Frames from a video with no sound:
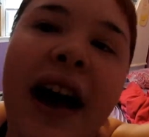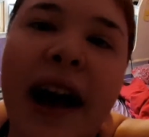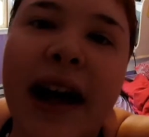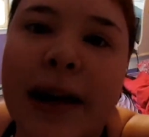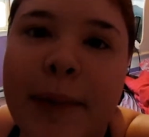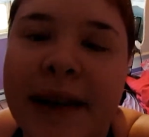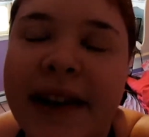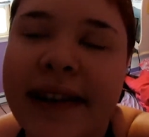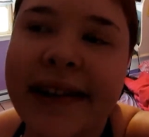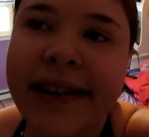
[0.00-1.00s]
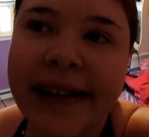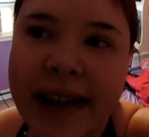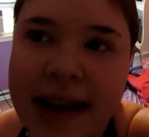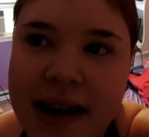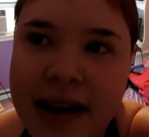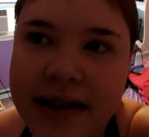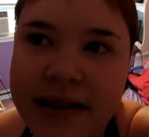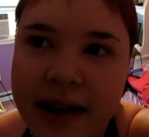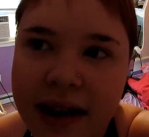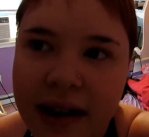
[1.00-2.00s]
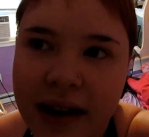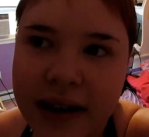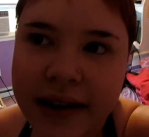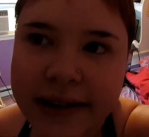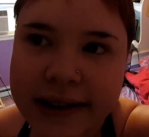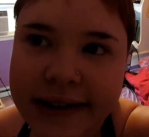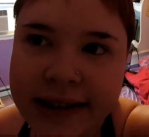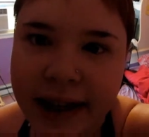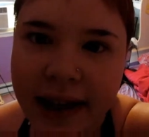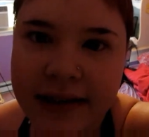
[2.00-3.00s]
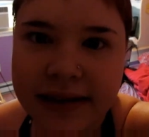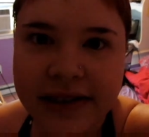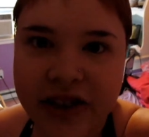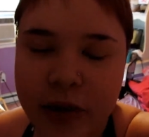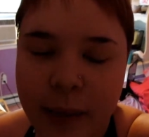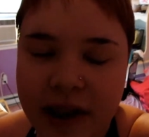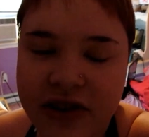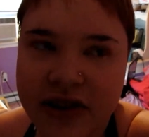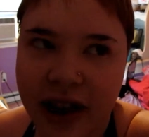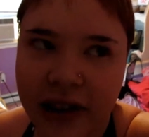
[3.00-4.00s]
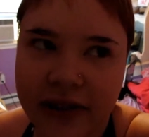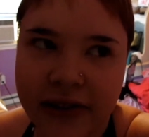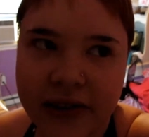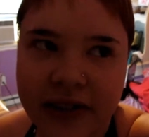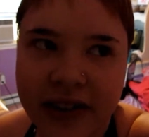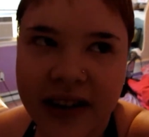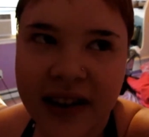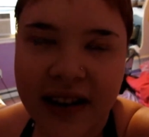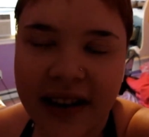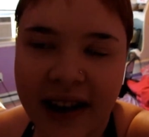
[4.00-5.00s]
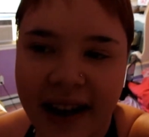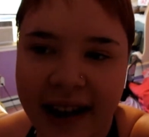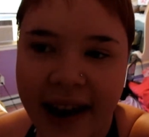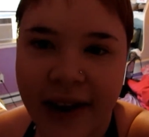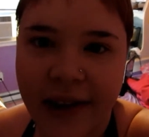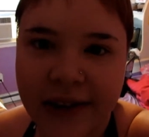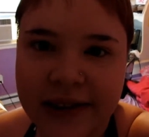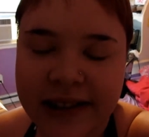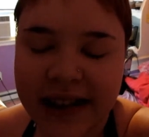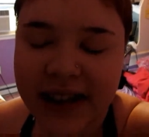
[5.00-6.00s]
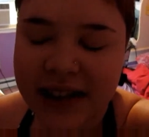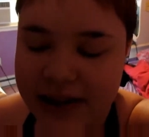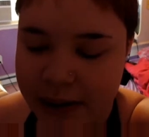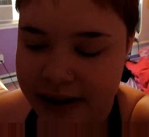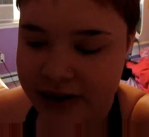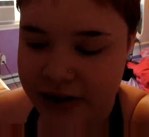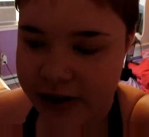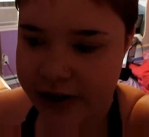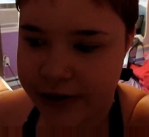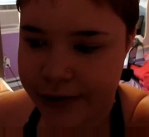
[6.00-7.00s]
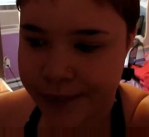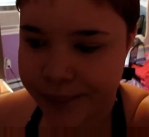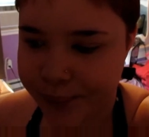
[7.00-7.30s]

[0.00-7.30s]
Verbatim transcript: Um, and uh, yeah, do beach stuff hang out. So I can show you